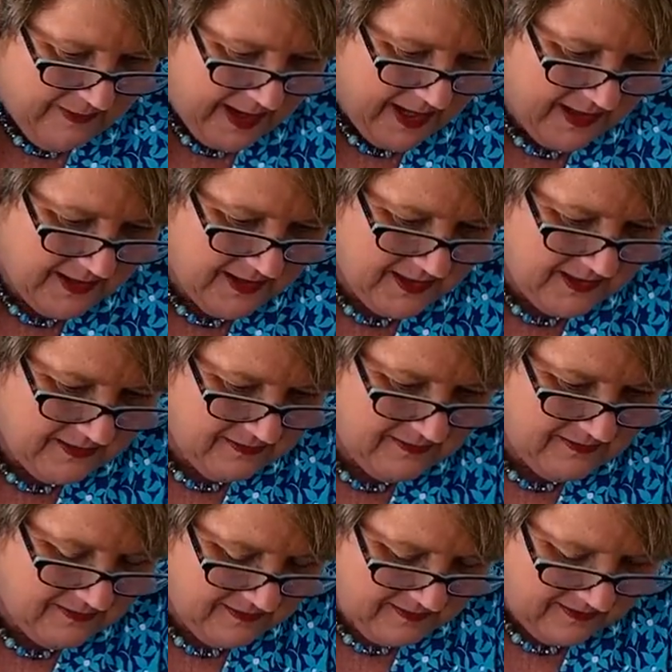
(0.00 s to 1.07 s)
mess.
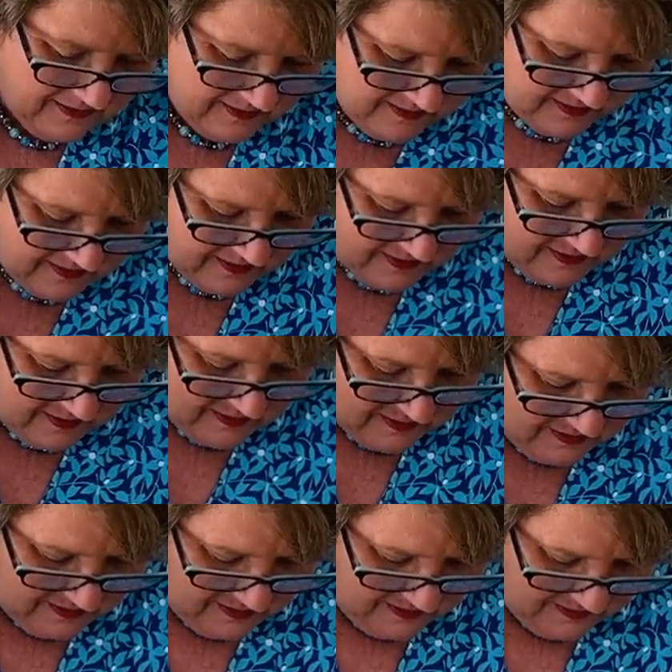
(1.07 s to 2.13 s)
Oh, I